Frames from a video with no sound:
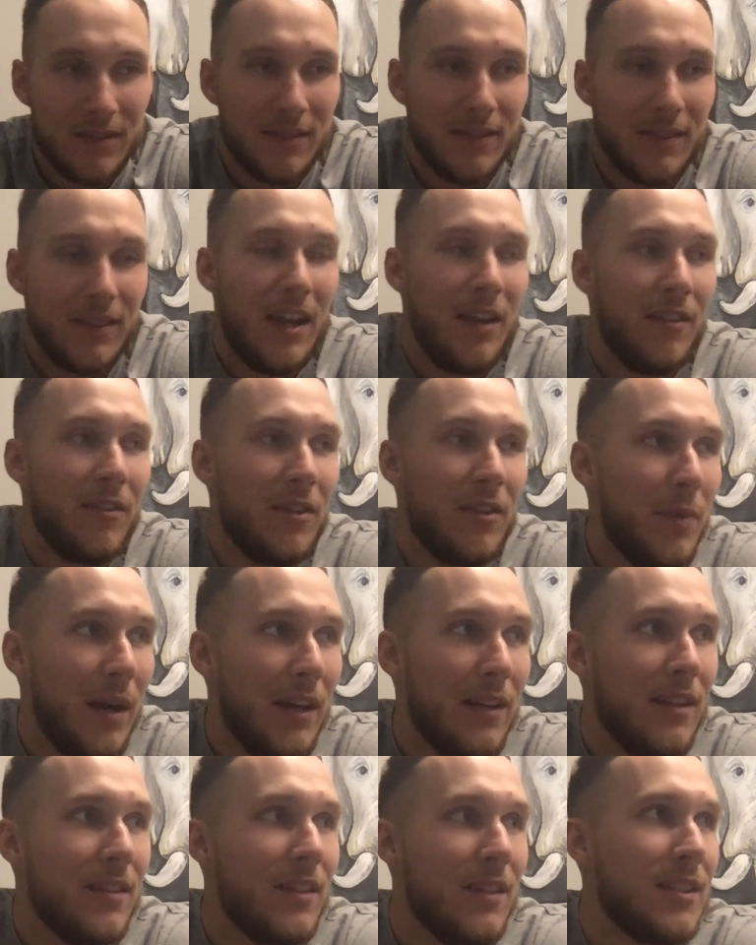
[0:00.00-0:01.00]

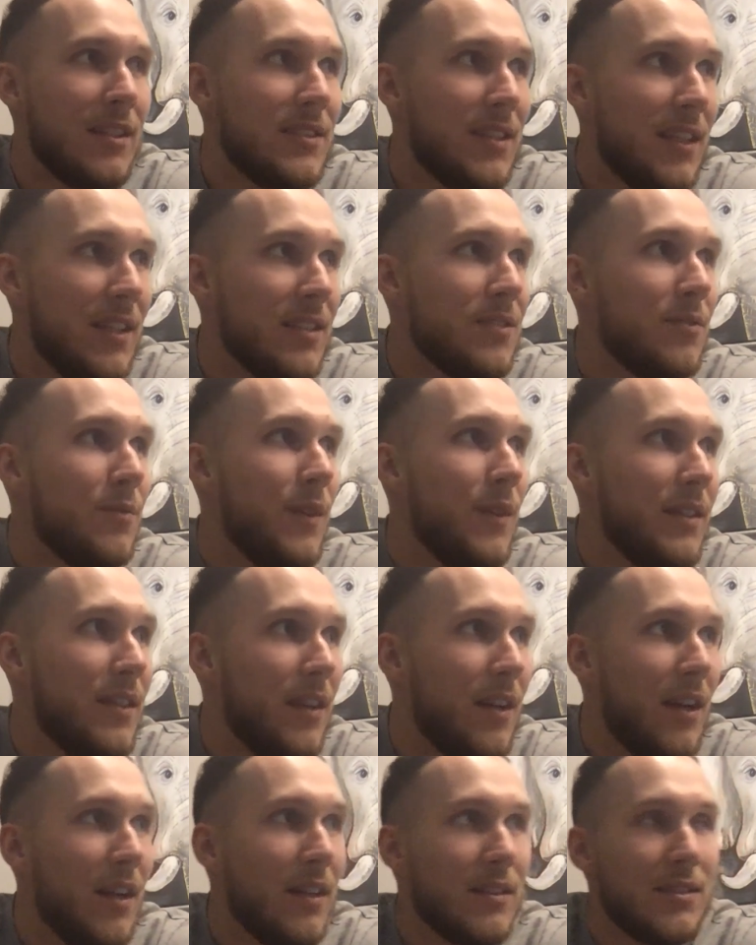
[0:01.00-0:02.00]
everybody understands
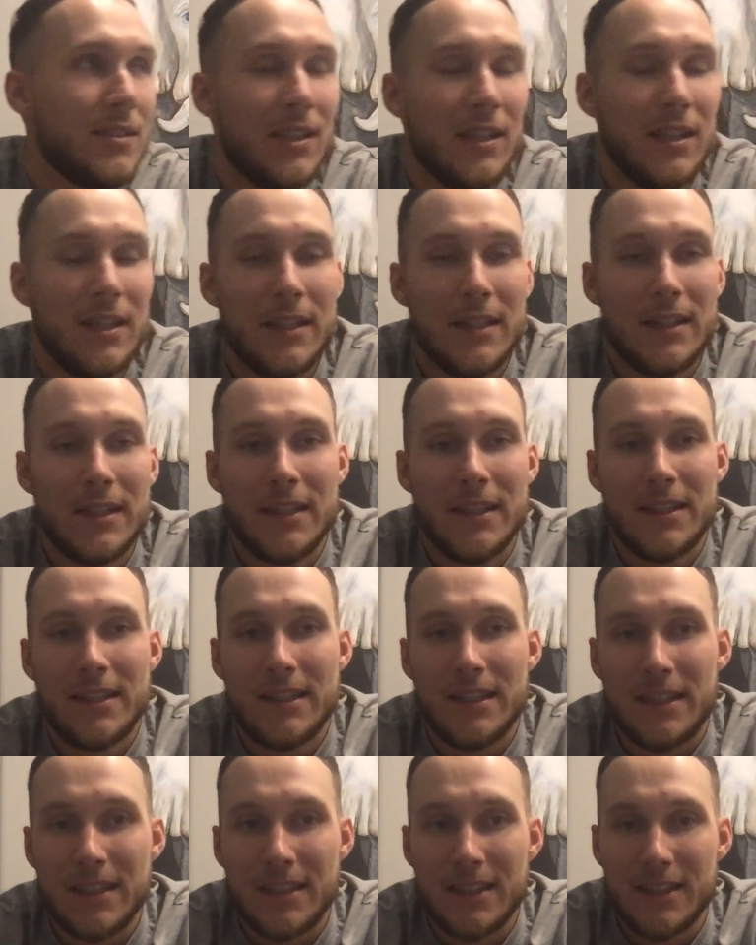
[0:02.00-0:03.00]
veterans.
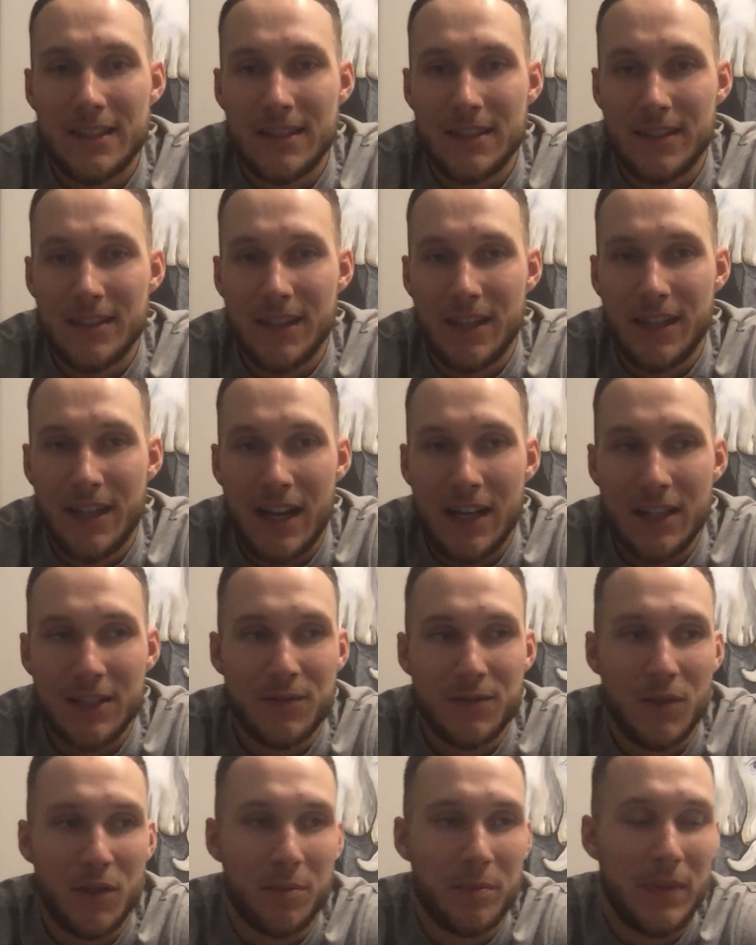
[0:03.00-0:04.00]
The guys
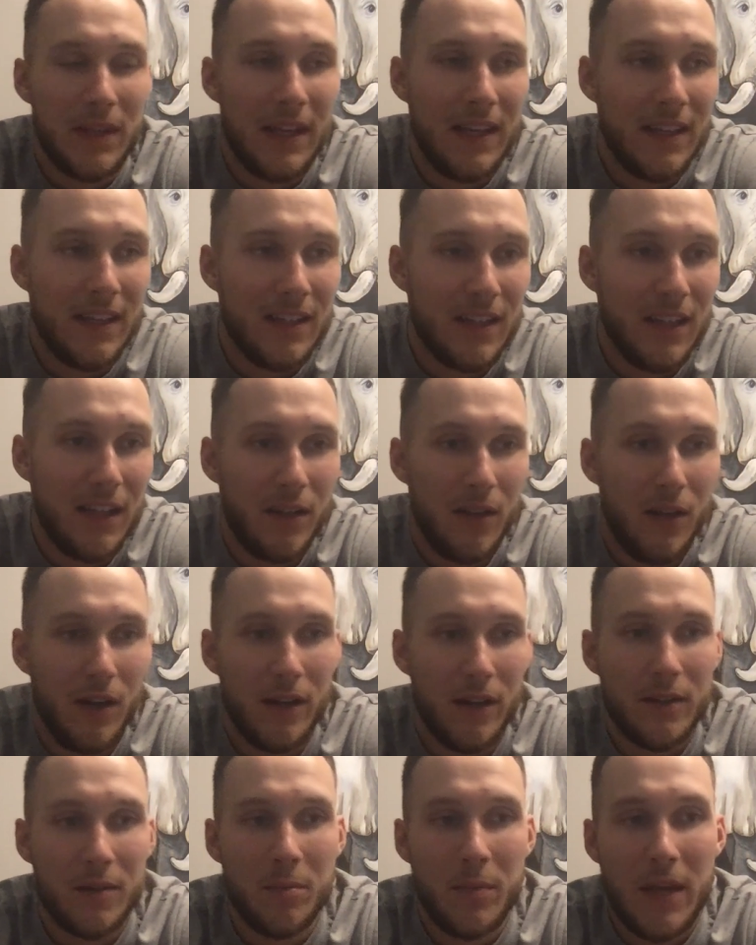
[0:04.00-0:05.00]
were playing a
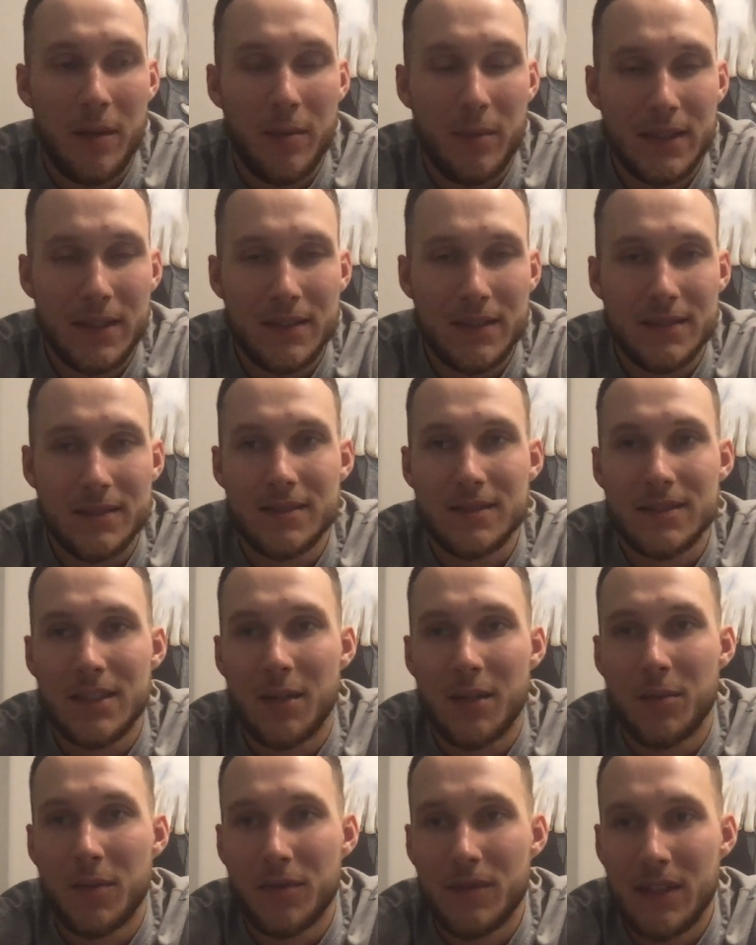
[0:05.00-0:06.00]
lot. Maybe
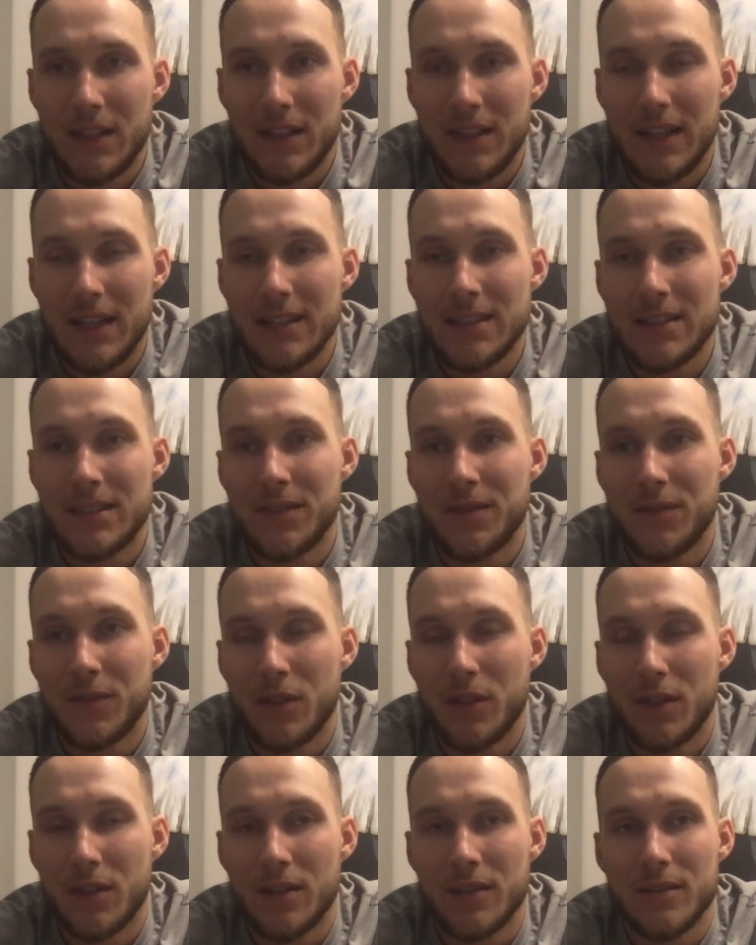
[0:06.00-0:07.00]
some of the days, if
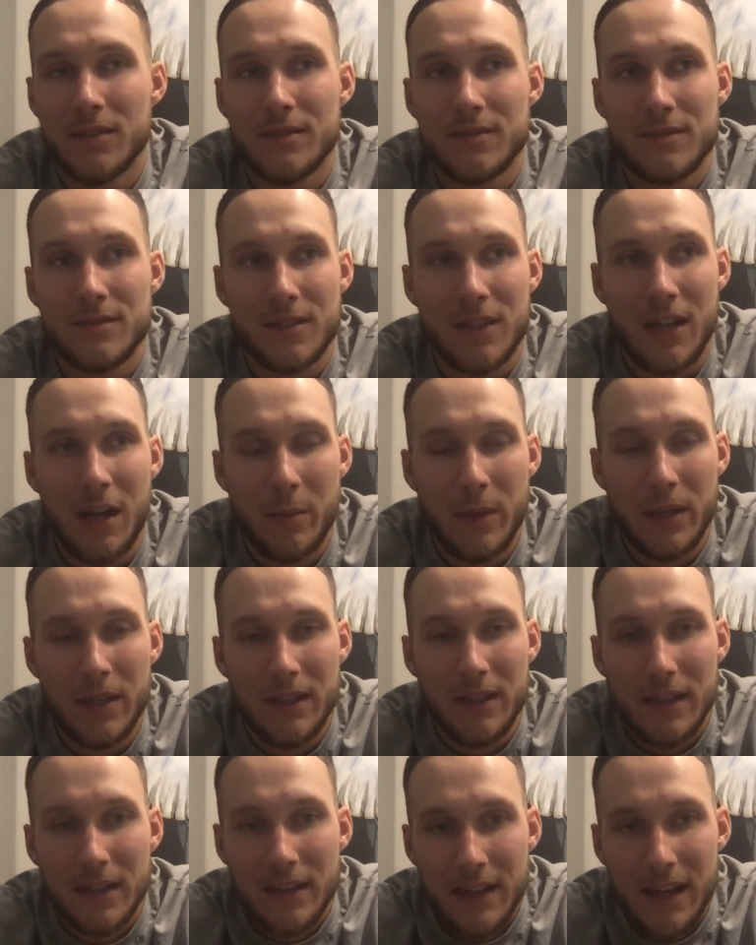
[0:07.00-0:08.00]
you're coming
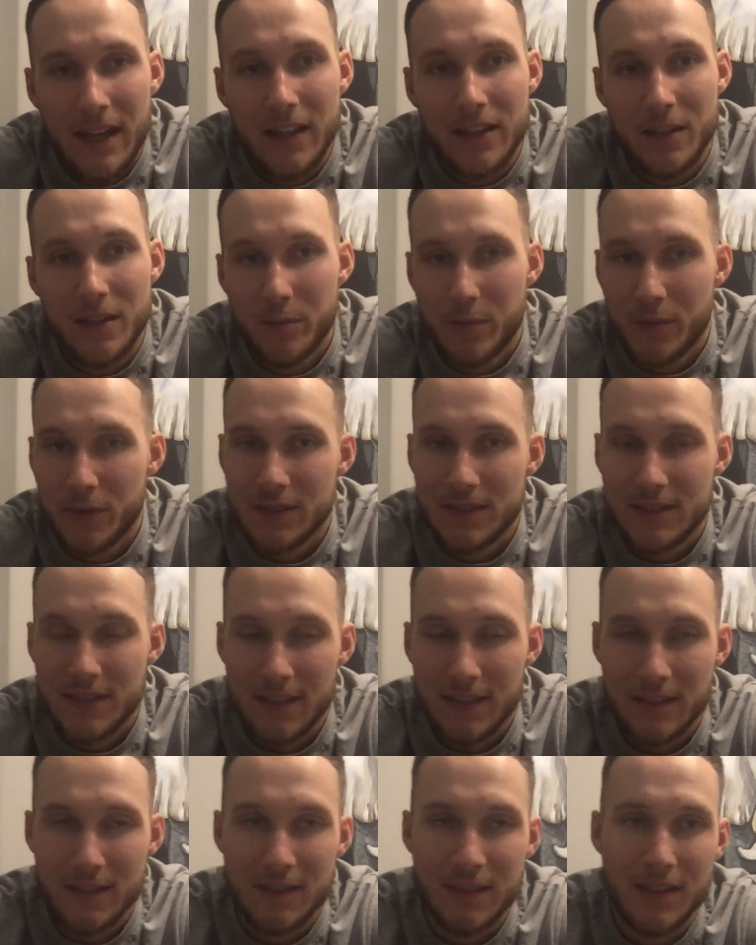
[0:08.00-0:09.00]
like 80%,